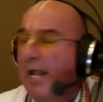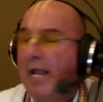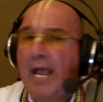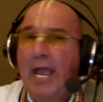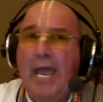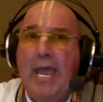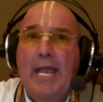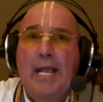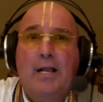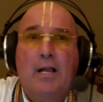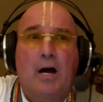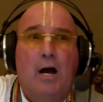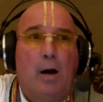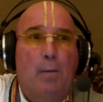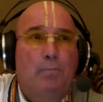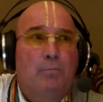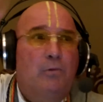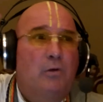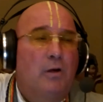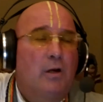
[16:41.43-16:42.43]
Hey,
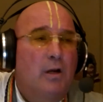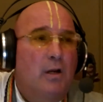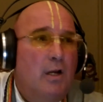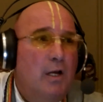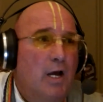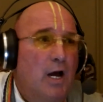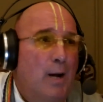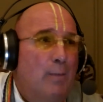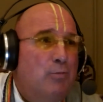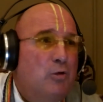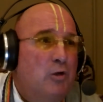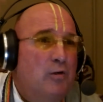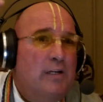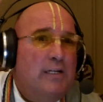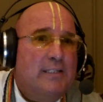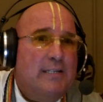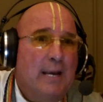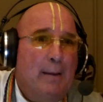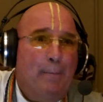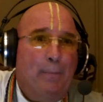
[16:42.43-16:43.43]
come to the
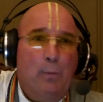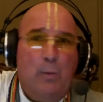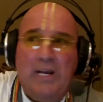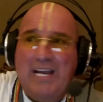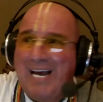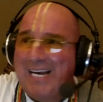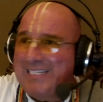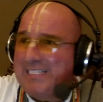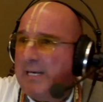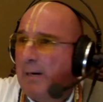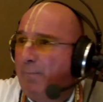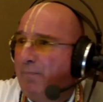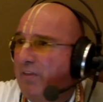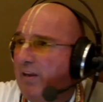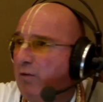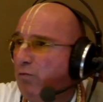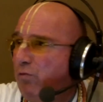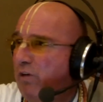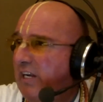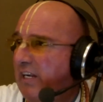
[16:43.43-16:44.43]
temple. We got
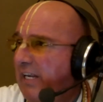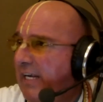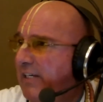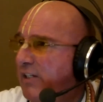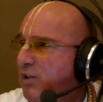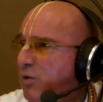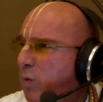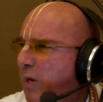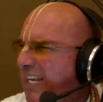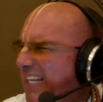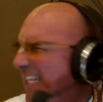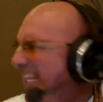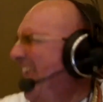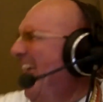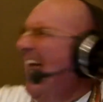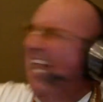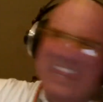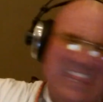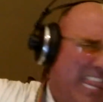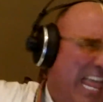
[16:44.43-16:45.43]
something really sweet.
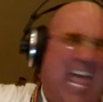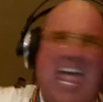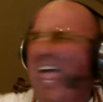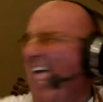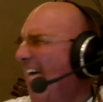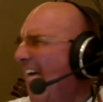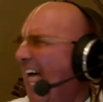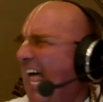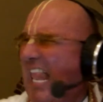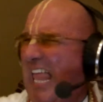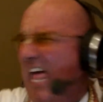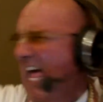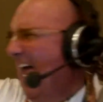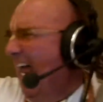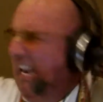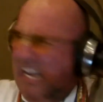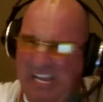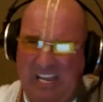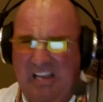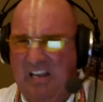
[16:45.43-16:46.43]
Get the hell
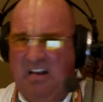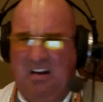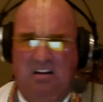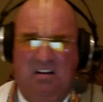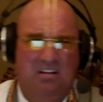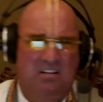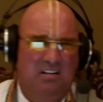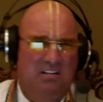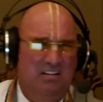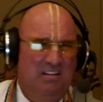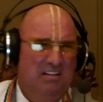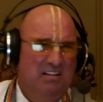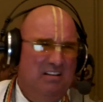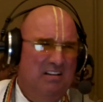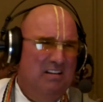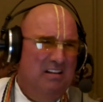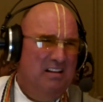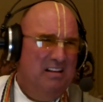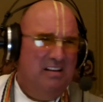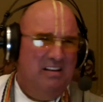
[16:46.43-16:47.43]
out of here.
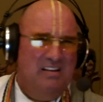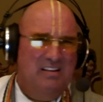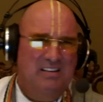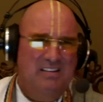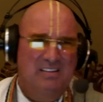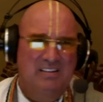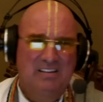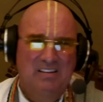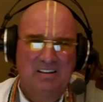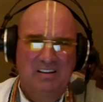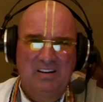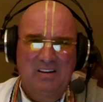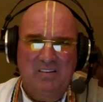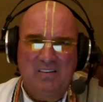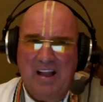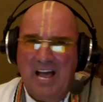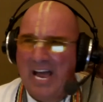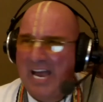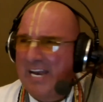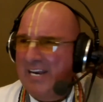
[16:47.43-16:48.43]

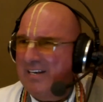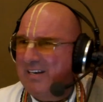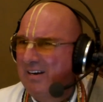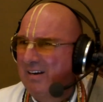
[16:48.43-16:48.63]
Right?